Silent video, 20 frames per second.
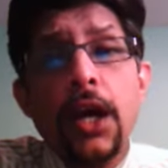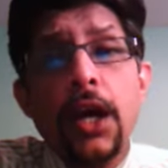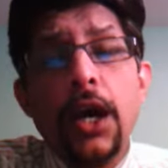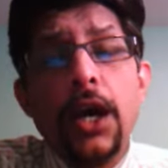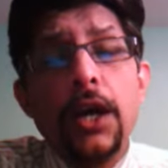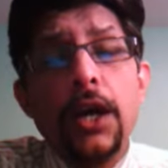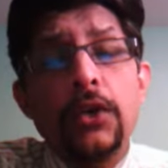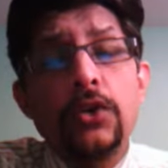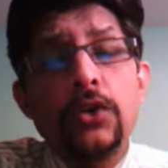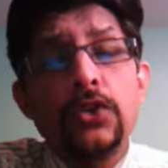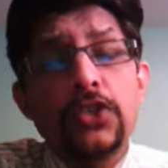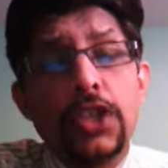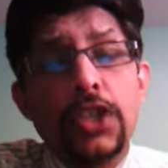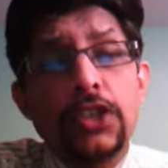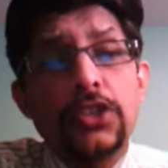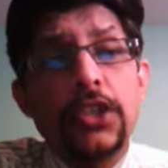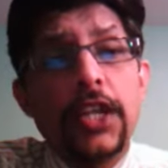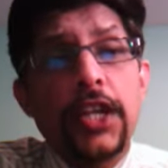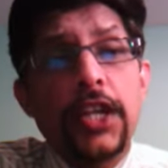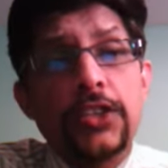to such
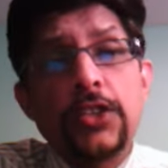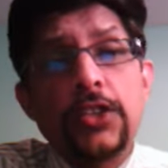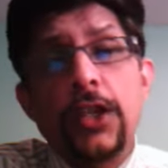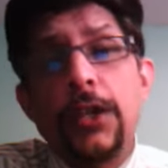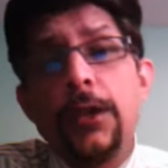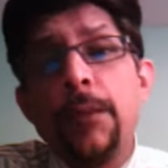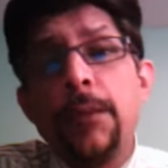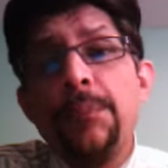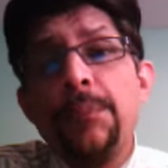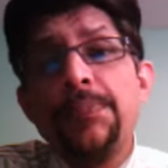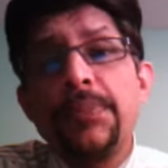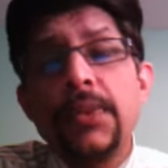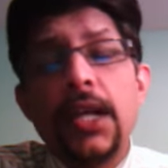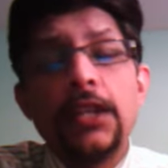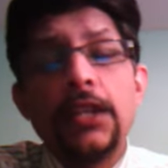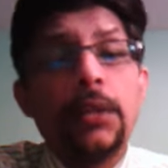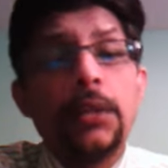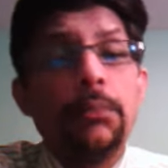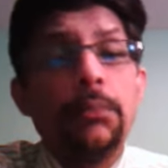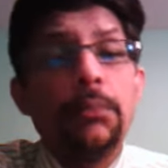an extent
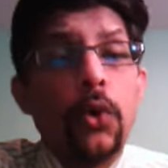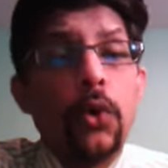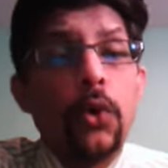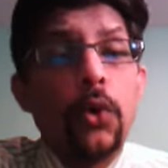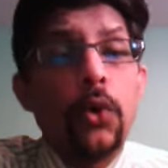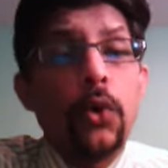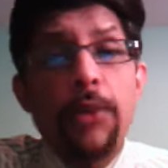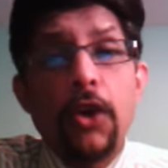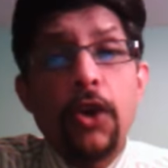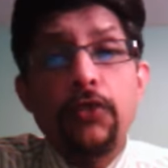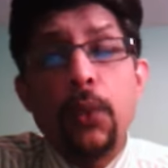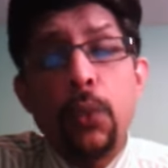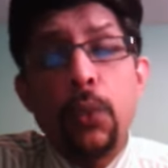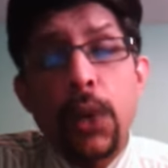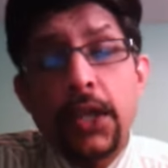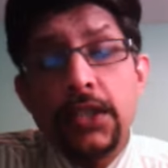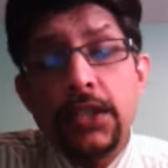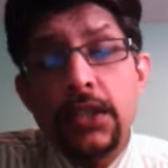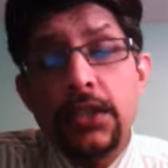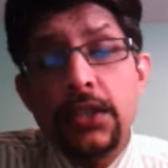that they bowled them out for
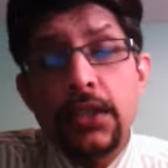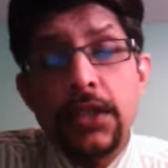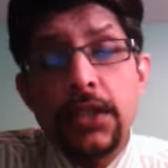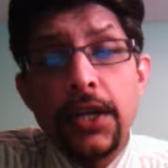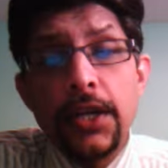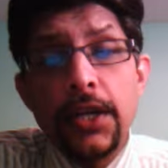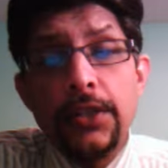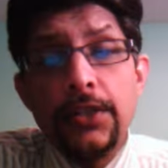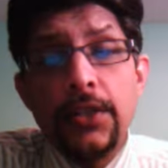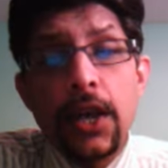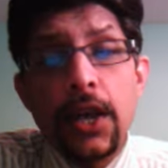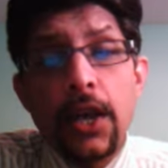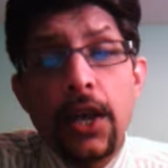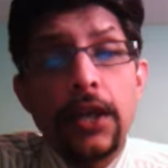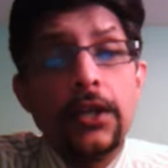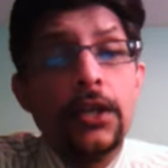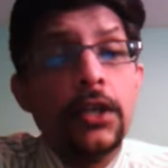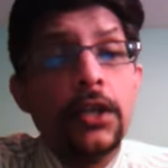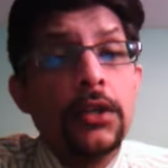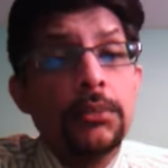189,